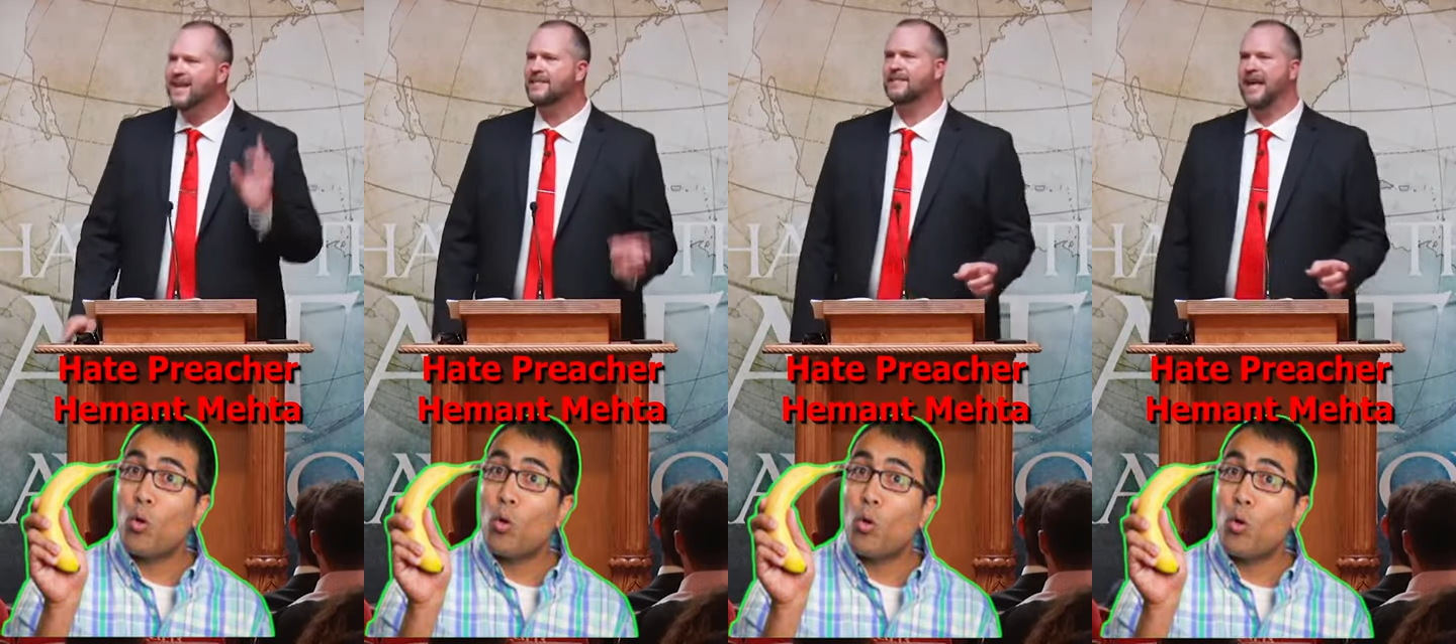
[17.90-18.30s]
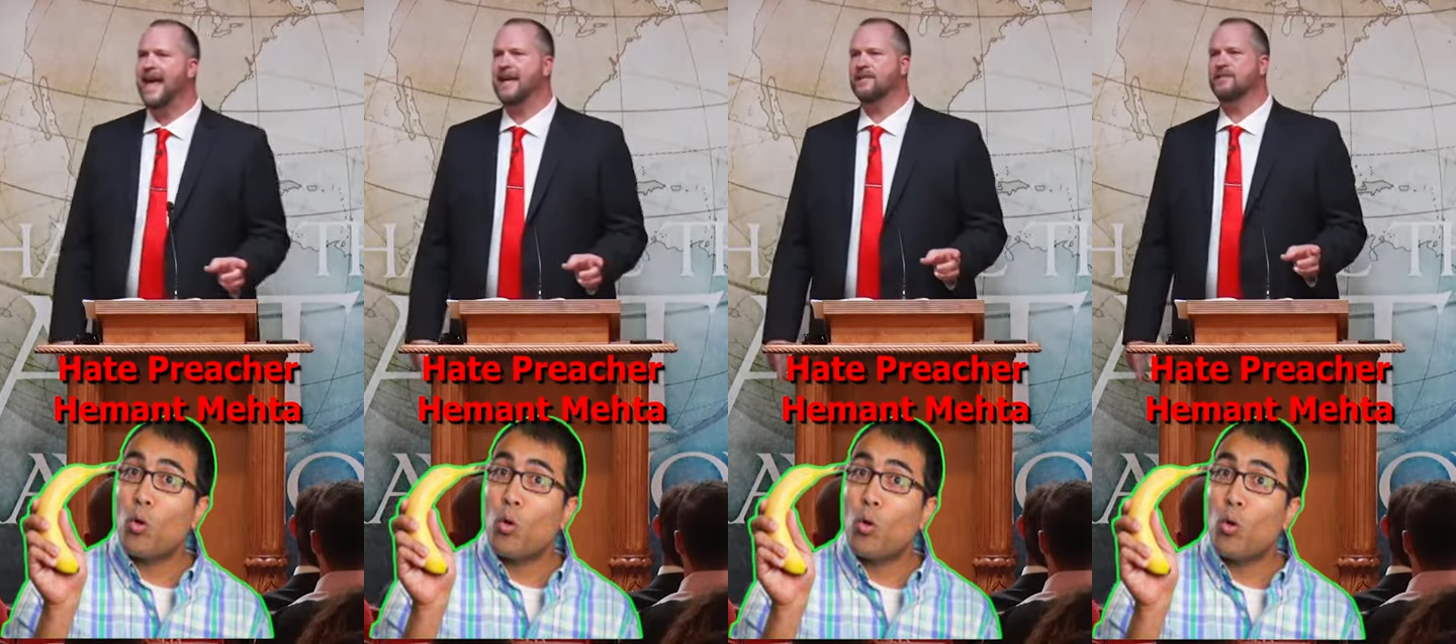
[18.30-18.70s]
he
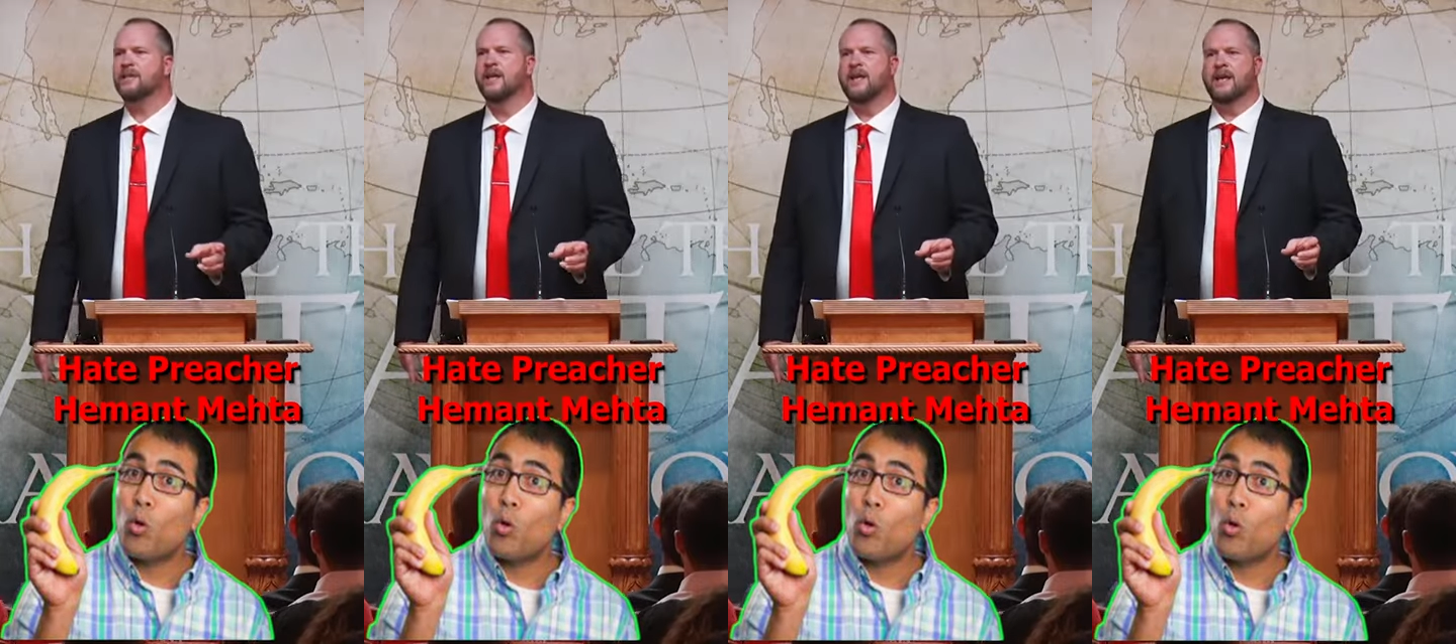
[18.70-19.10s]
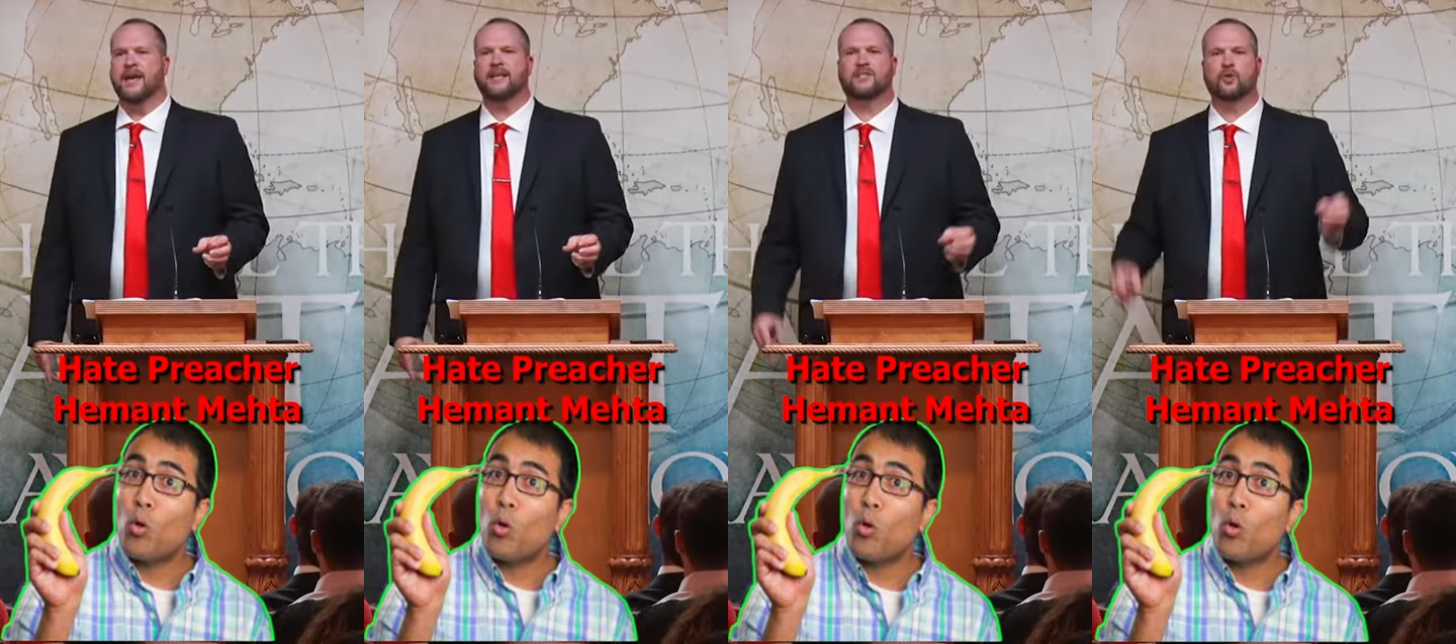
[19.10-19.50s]
says
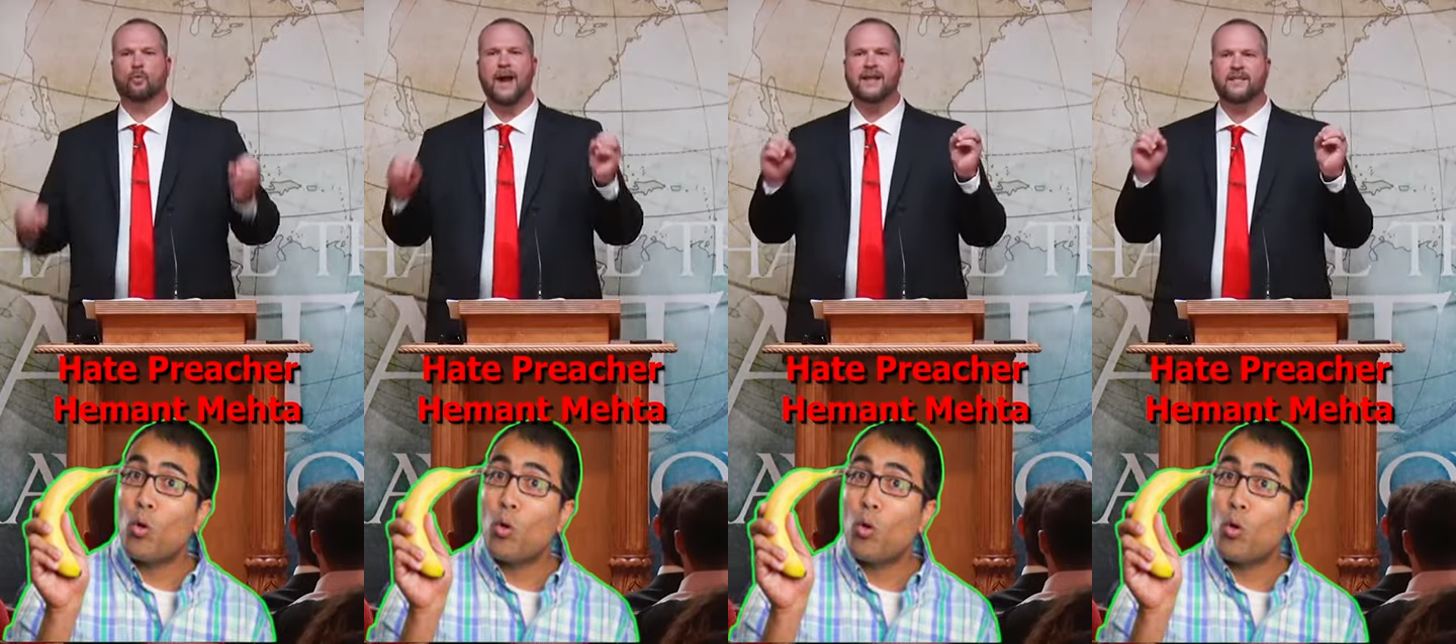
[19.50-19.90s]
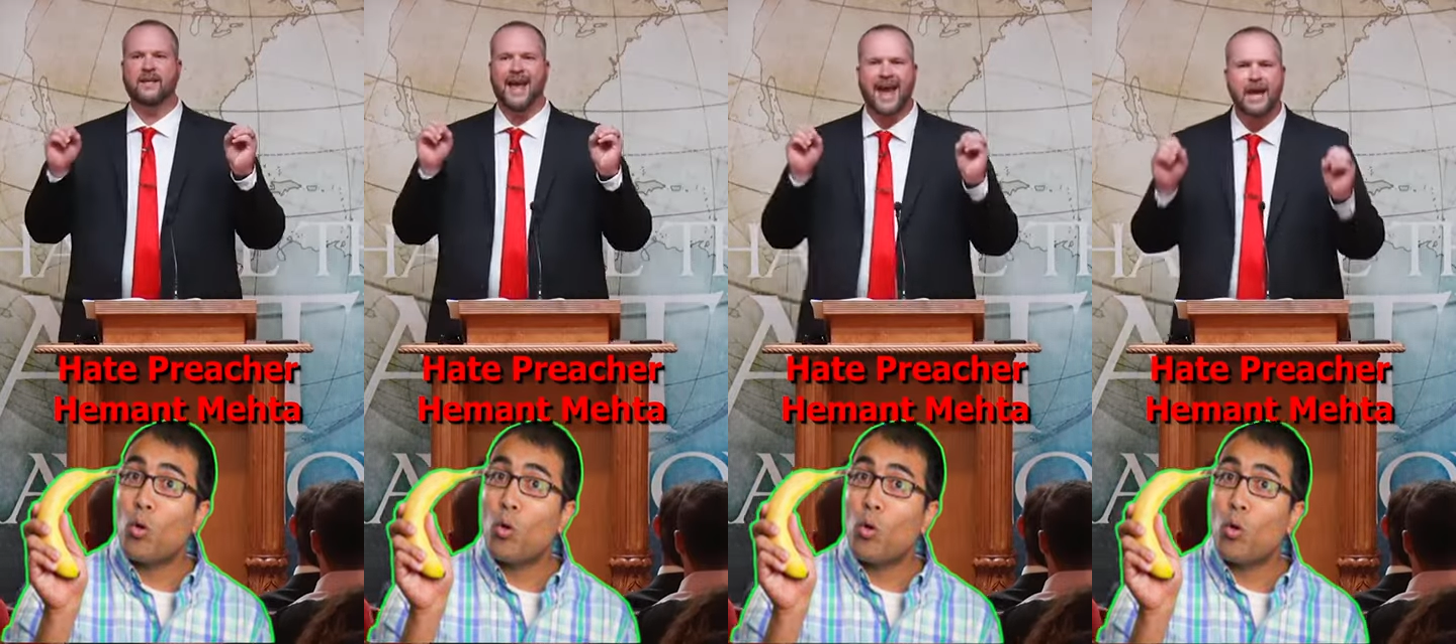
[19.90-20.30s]
is
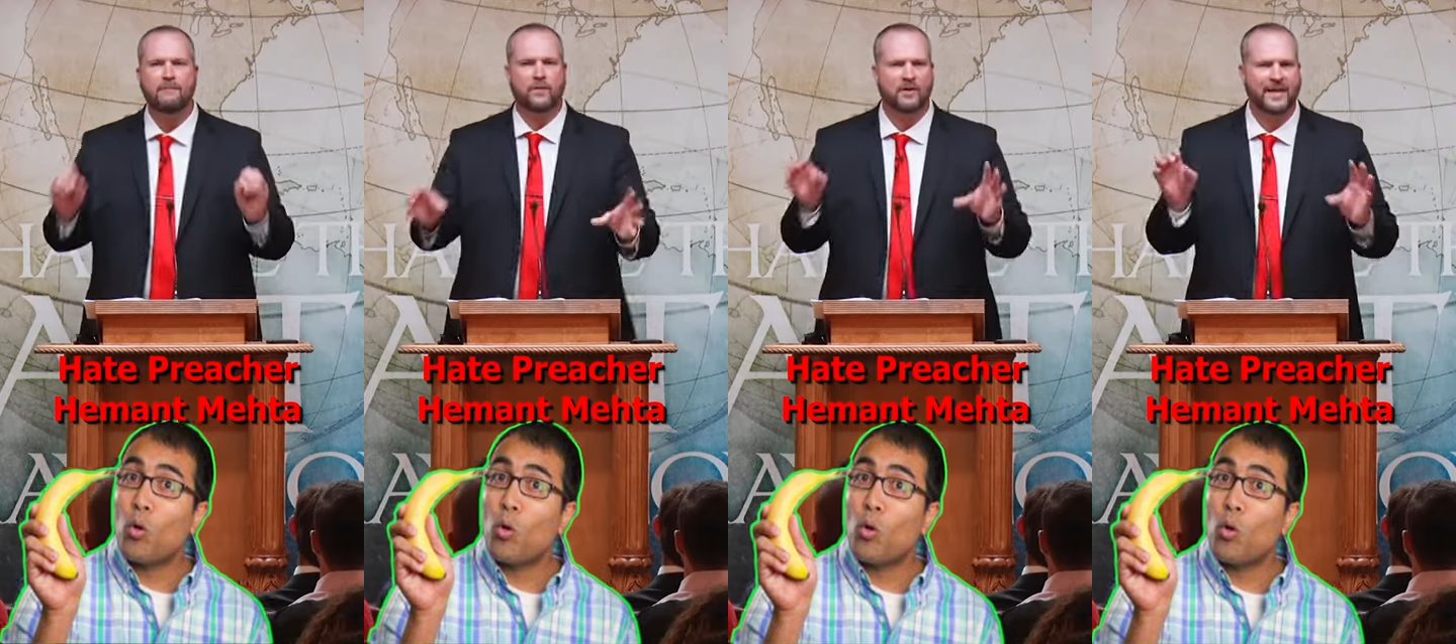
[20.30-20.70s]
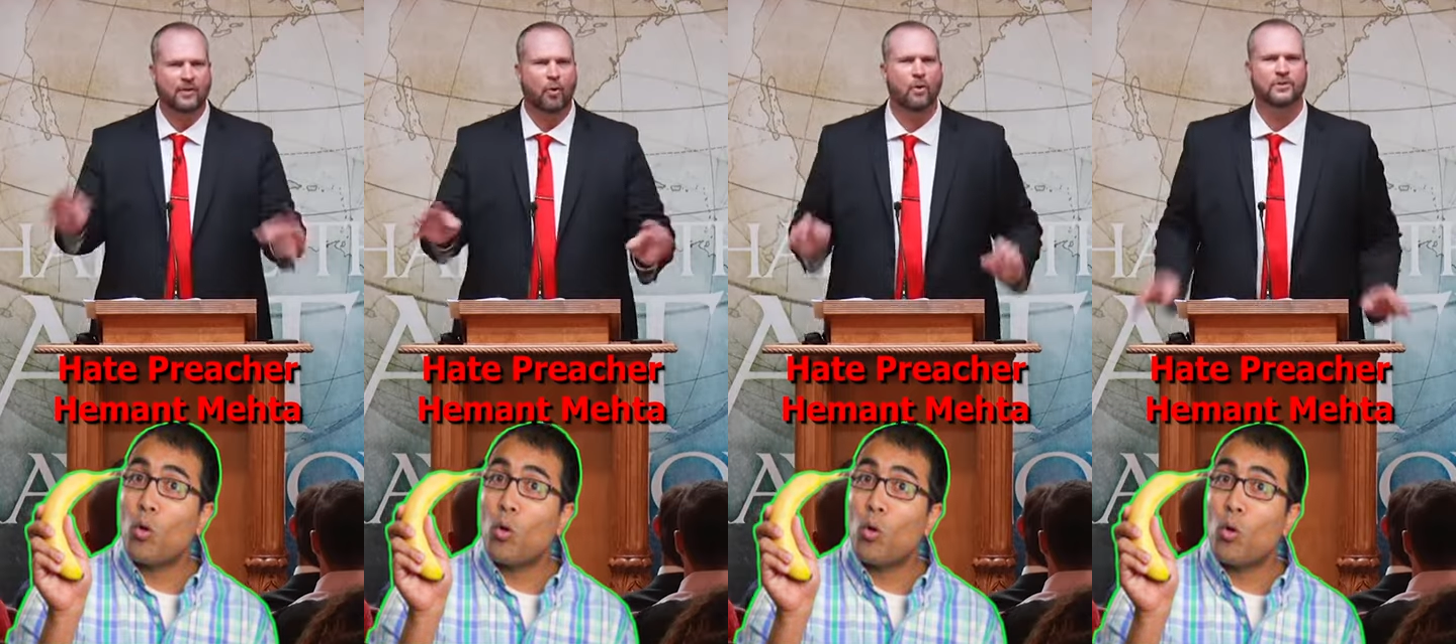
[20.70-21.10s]
directed
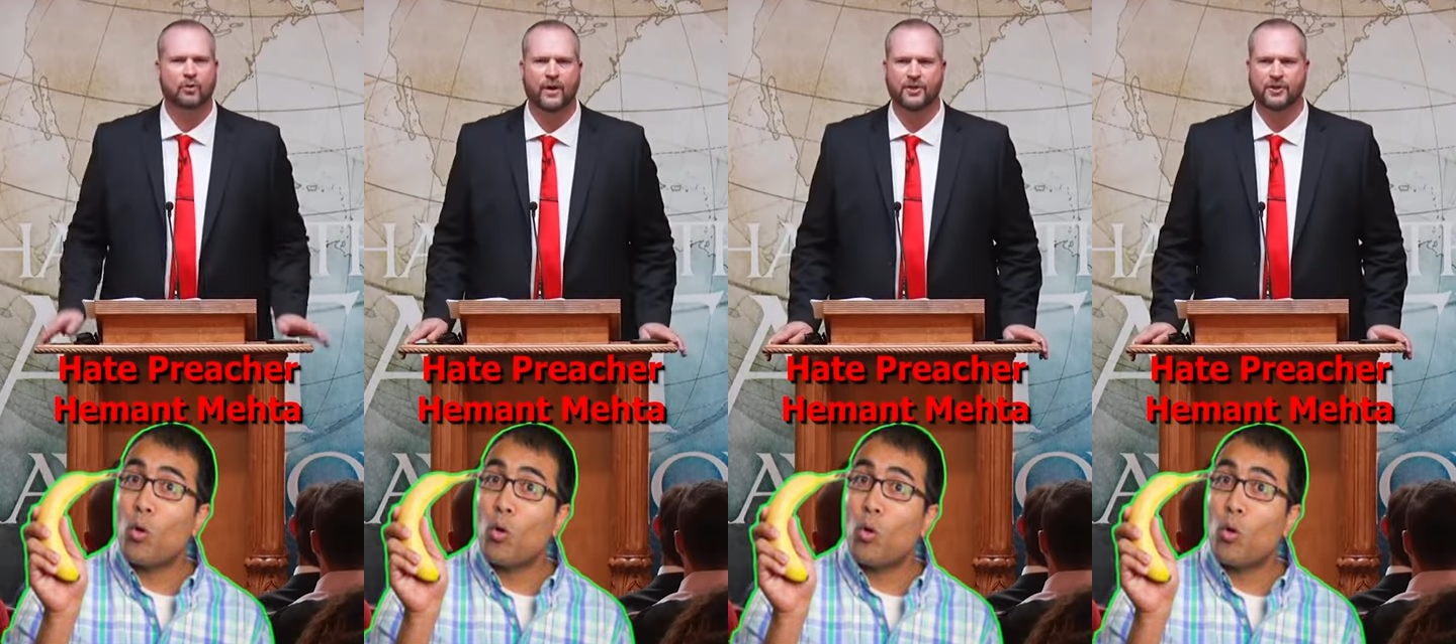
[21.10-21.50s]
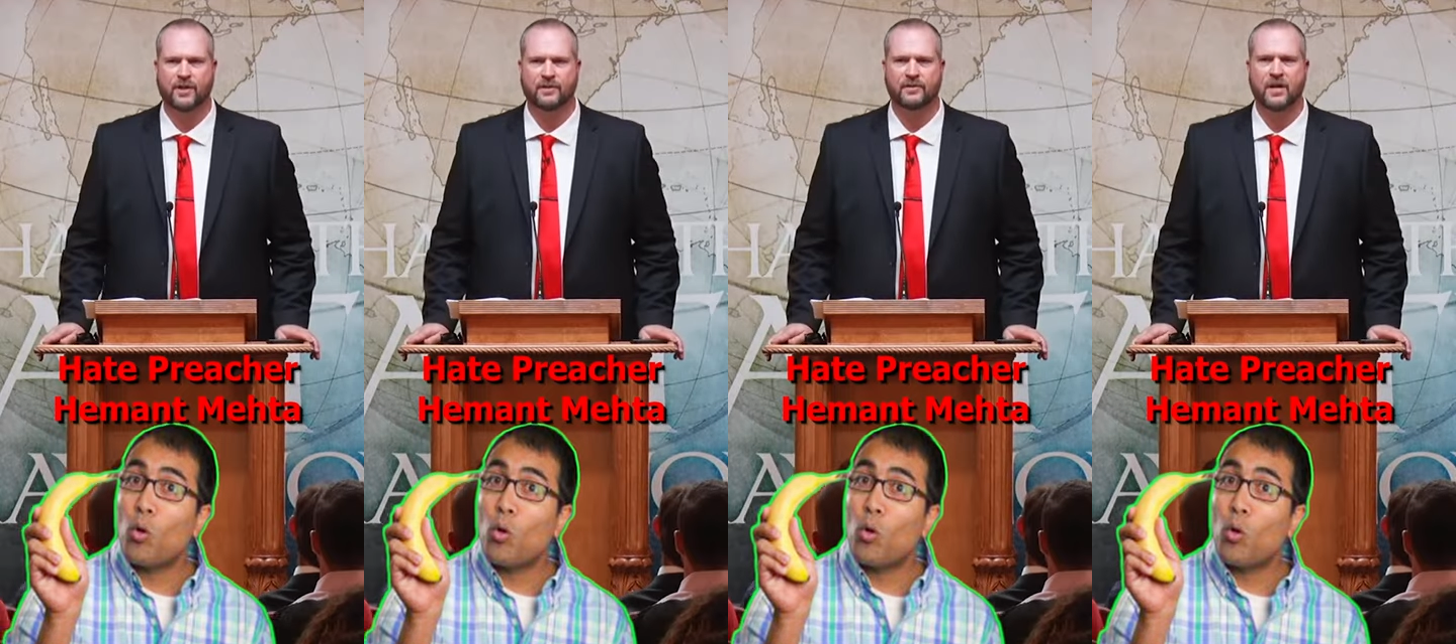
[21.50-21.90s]
hatefully towards
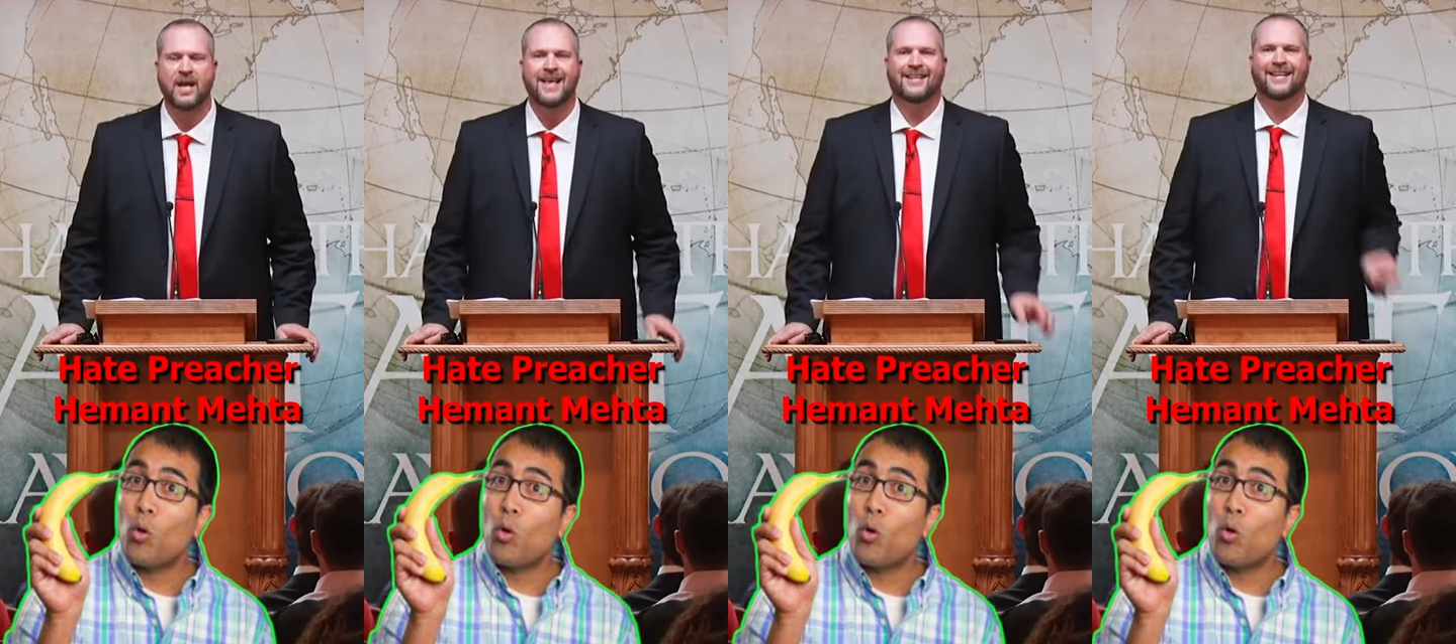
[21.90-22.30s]
Christians.